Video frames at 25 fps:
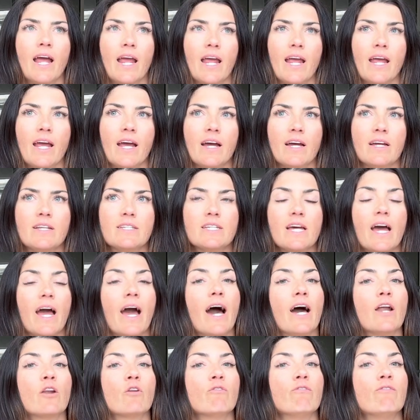And I
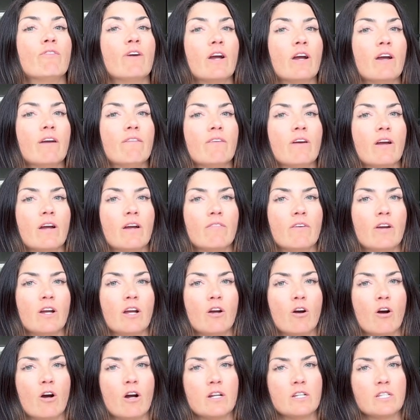had a very, very,
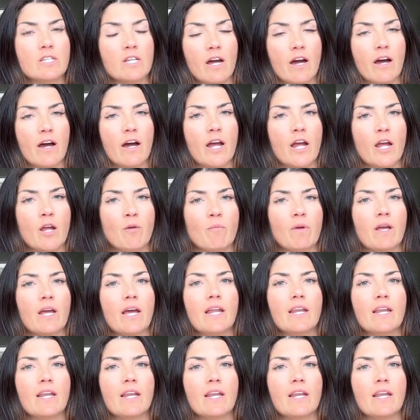very hard time